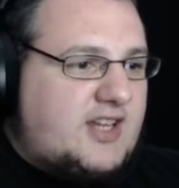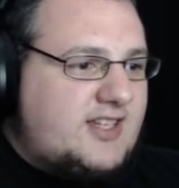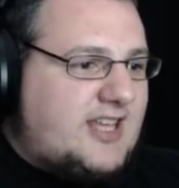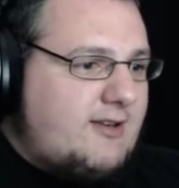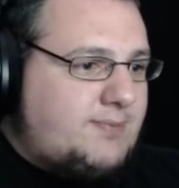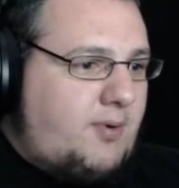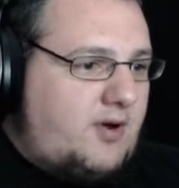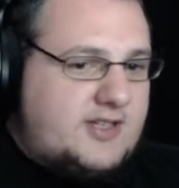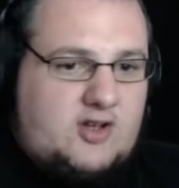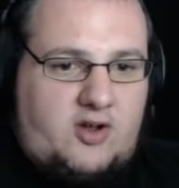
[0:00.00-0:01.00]
check the safe
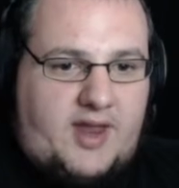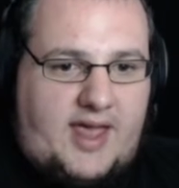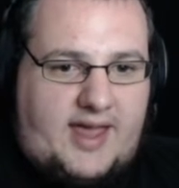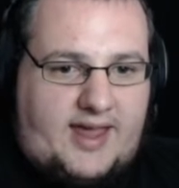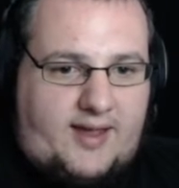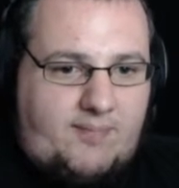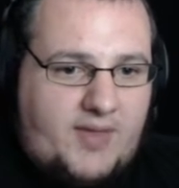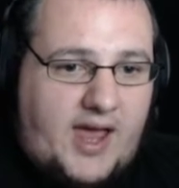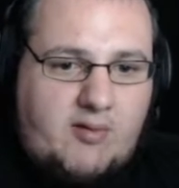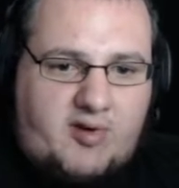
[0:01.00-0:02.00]
spot, it's on A.
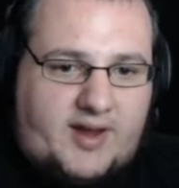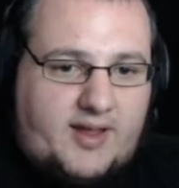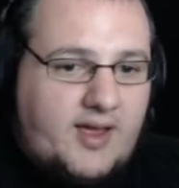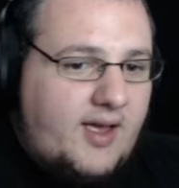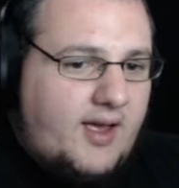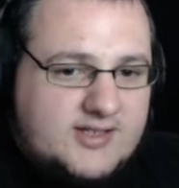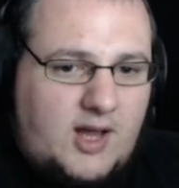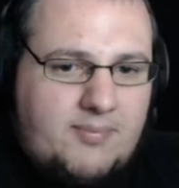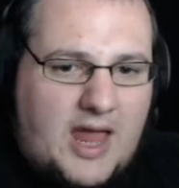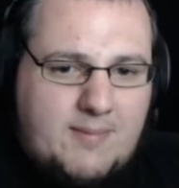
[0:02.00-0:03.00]
Henry,
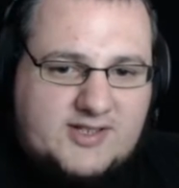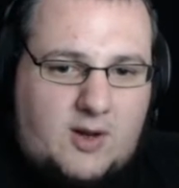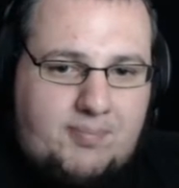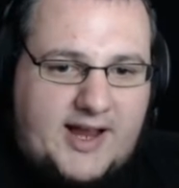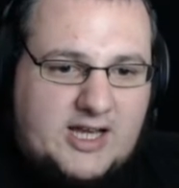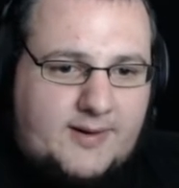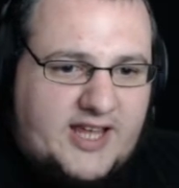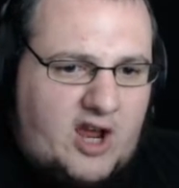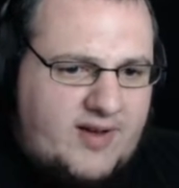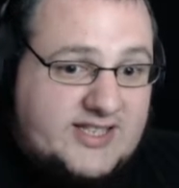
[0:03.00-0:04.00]
some neighbors complained
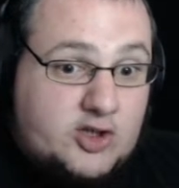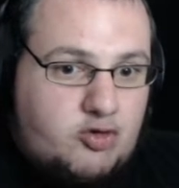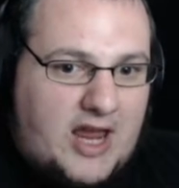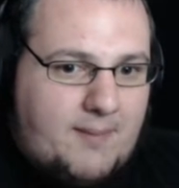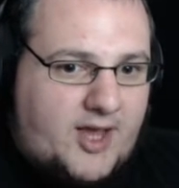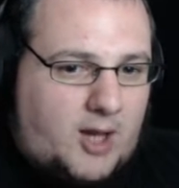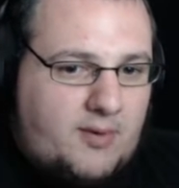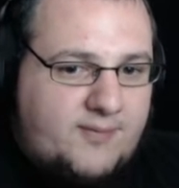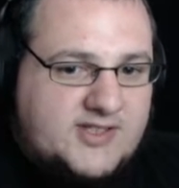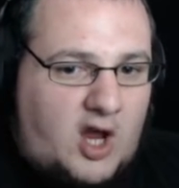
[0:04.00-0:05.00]
about hearing screaming
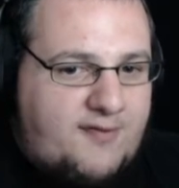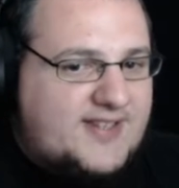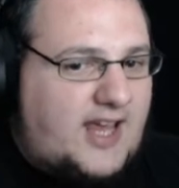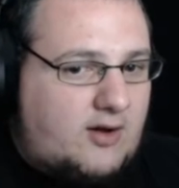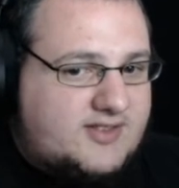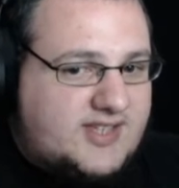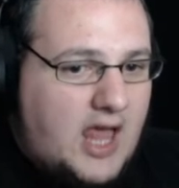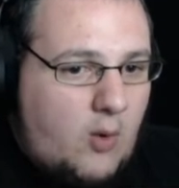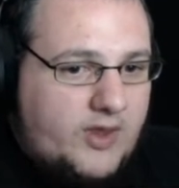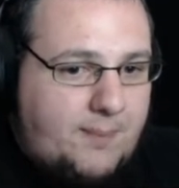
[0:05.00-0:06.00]
coming from Sophie's house.
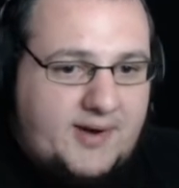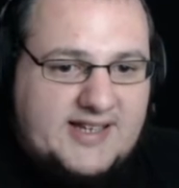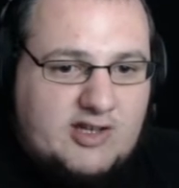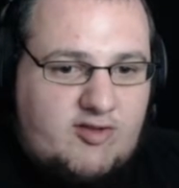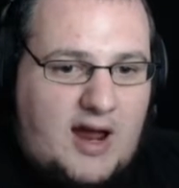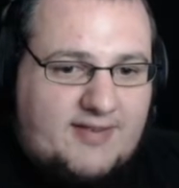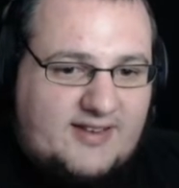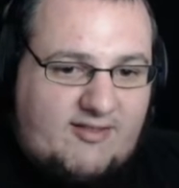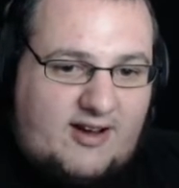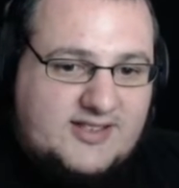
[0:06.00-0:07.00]
When the police arrived
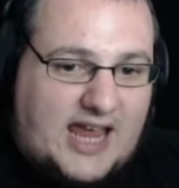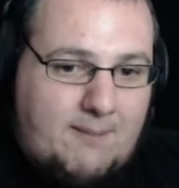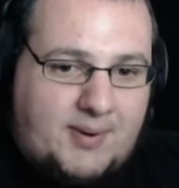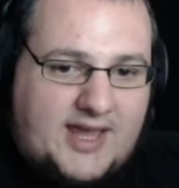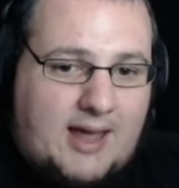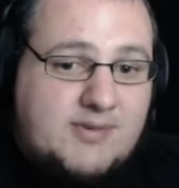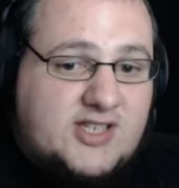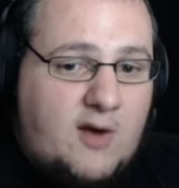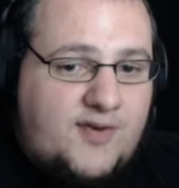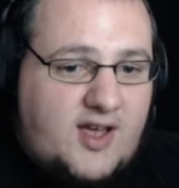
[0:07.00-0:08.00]
at around 10 p.m,
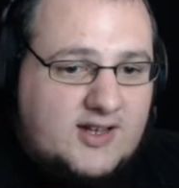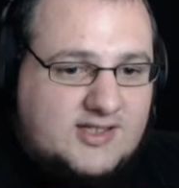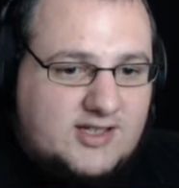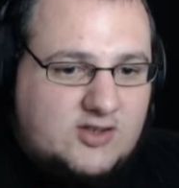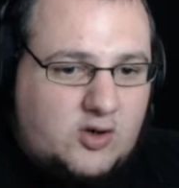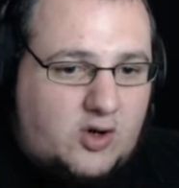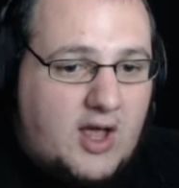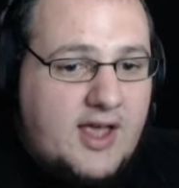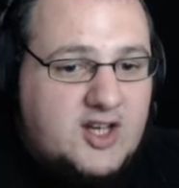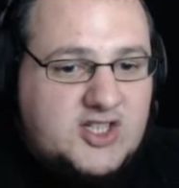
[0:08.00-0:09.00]
Sophie answered the door.
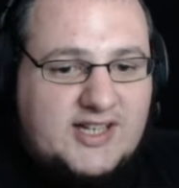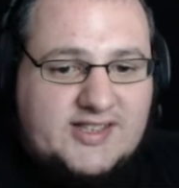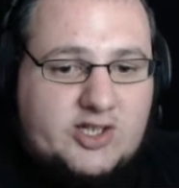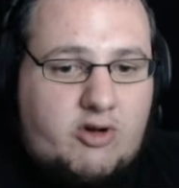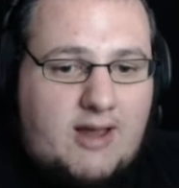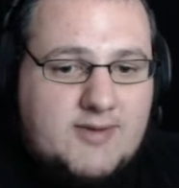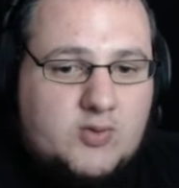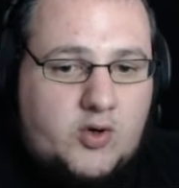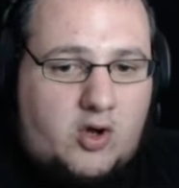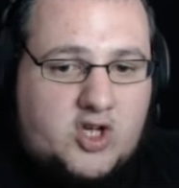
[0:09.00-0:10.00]
She said the
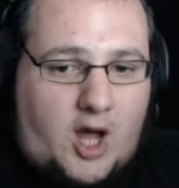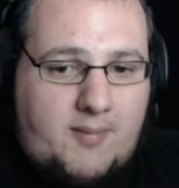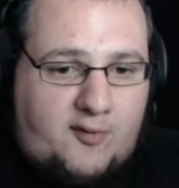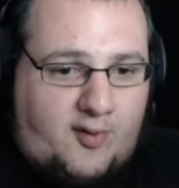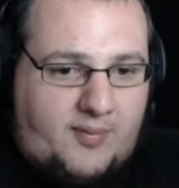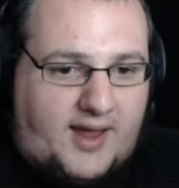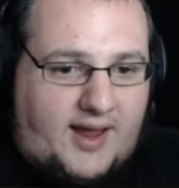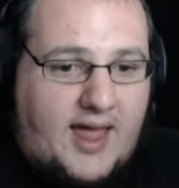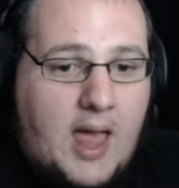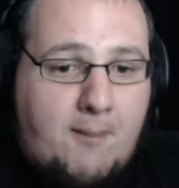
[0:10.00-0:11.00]
screams were not coming from
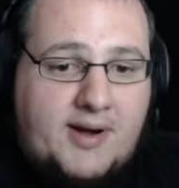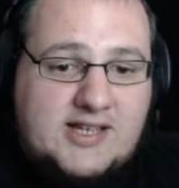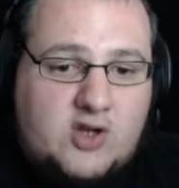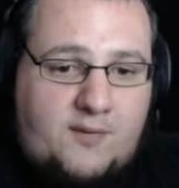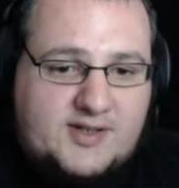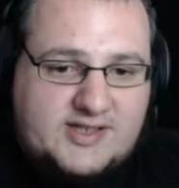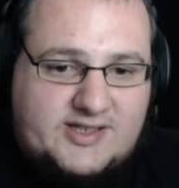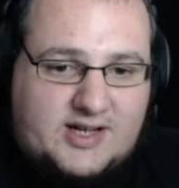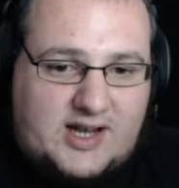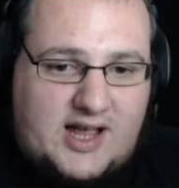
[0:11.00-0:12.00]
there. Police officers
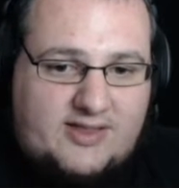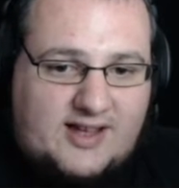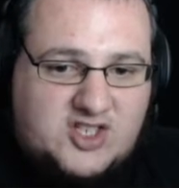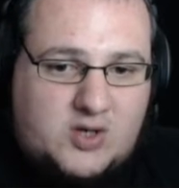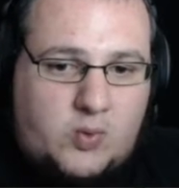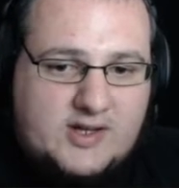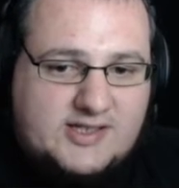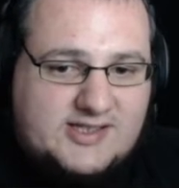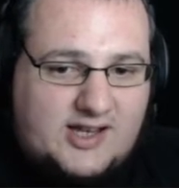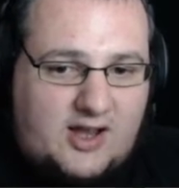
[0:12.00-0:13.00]
declared that she
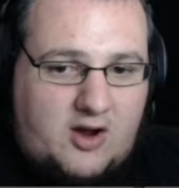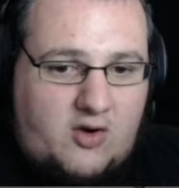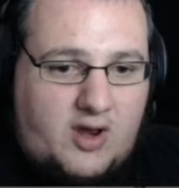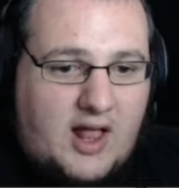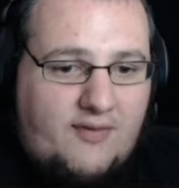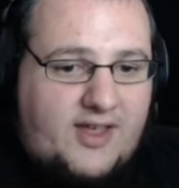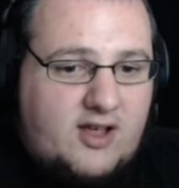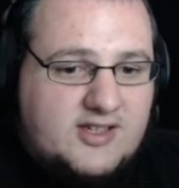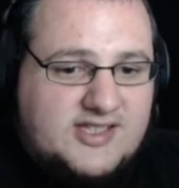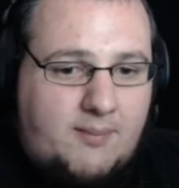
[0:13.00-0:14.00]
wasn't alone. They
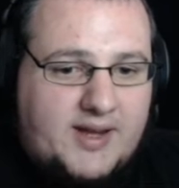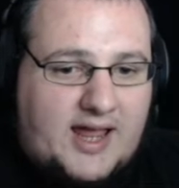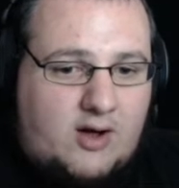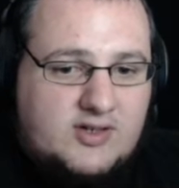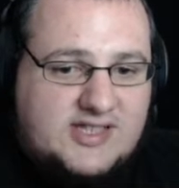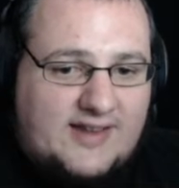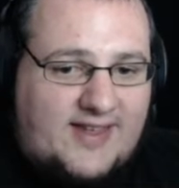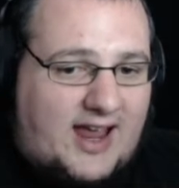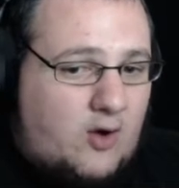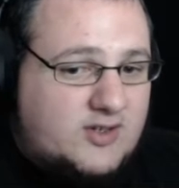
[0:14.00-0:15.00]
heard somebody else in
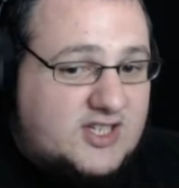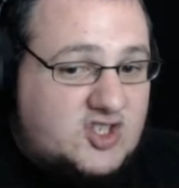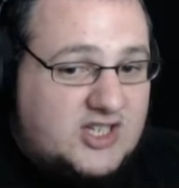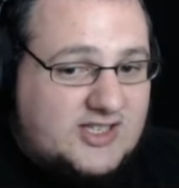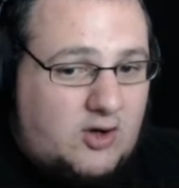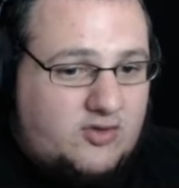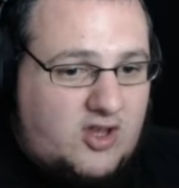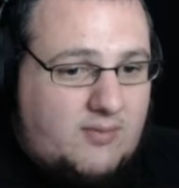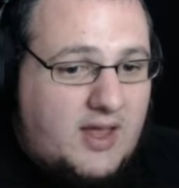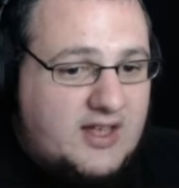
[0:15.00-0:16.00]
the house and she told
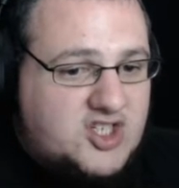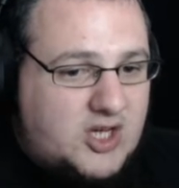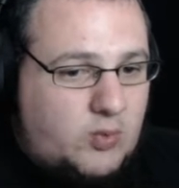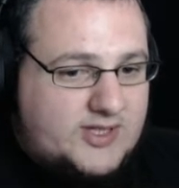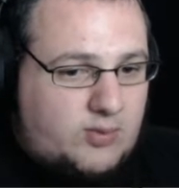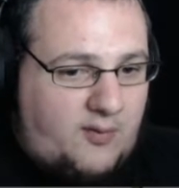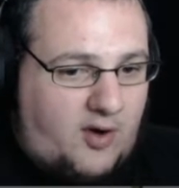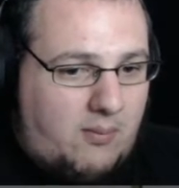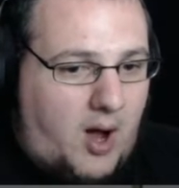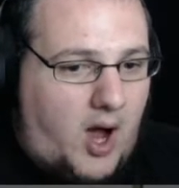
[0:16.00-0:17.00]
them she was with
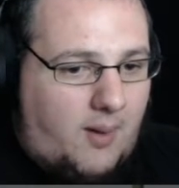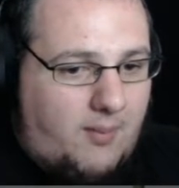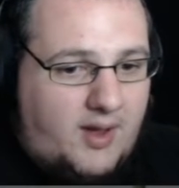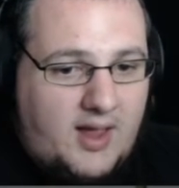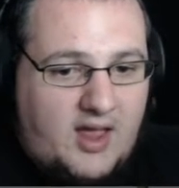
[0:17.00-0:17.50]
her mom.